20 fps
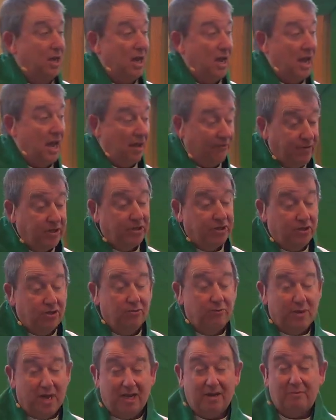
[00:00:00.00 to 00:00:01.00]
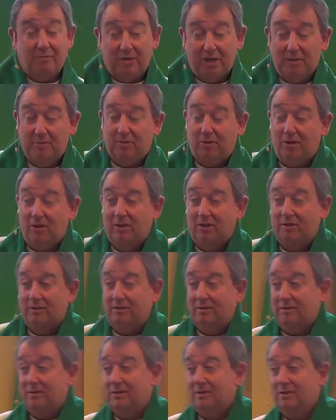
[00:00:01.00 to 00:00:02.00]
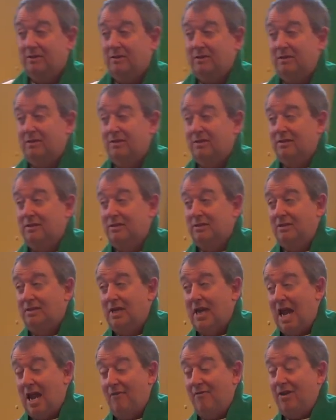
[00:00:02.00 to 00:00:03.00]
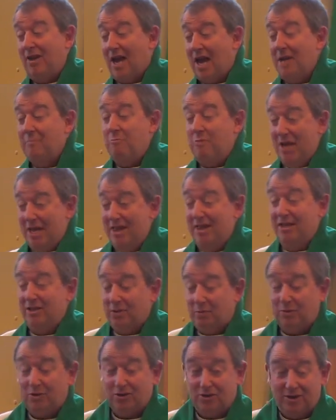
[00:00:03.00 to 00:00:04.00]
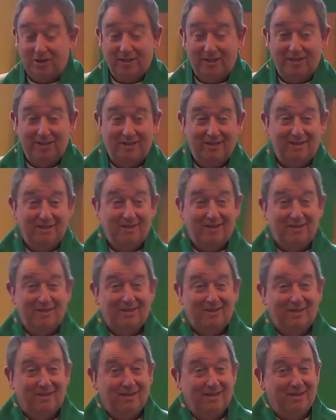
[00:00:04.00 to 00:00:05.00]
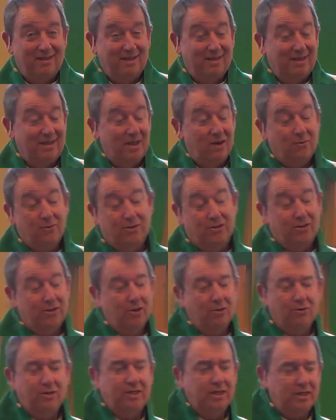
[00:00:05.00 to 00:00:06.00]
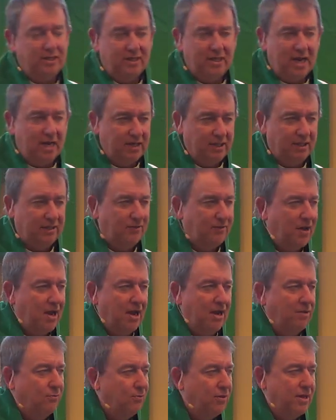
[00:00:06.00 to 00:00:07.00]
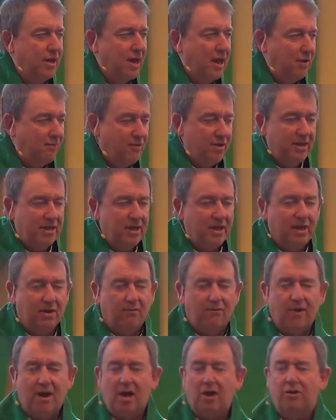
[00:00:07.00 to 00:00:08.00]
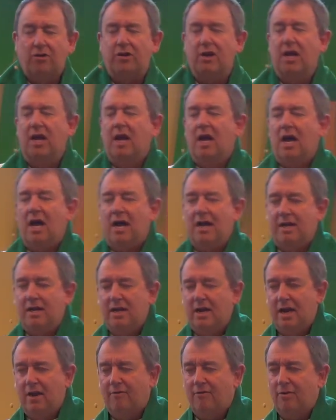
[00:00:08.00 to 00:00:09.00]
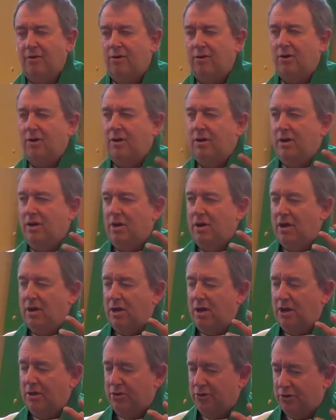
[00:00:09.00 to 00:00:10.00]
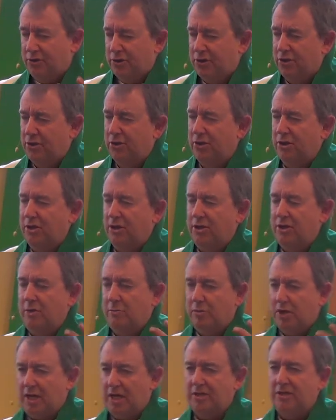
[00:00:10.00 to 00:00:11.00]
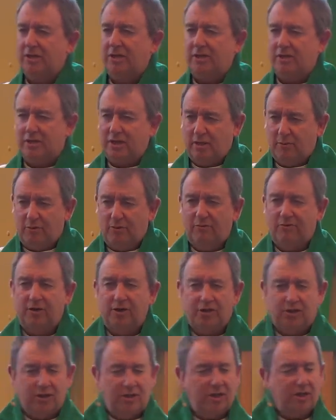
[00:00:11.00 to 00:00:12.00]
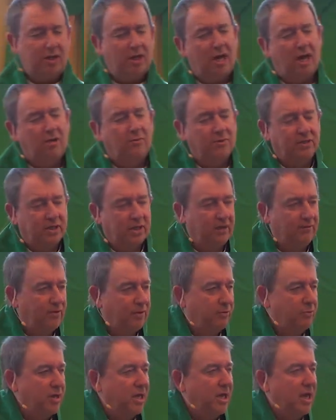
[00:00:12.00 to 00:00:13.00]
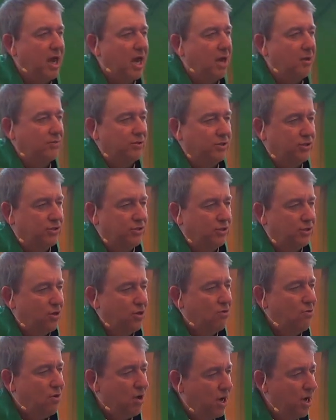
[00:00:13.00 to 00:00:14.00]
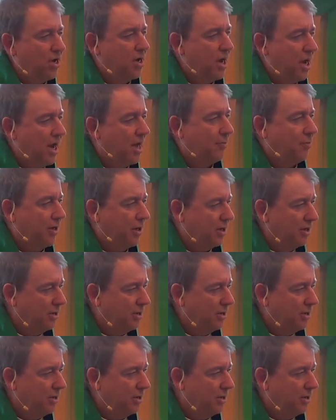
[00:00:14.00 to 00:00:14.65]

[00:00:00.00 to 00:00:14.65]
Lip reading: Haven't you met people? Haven't I been this person that was so dissatisfied with everything around? I never understood the blessings and the provision that God was giving me. I was so unhappy.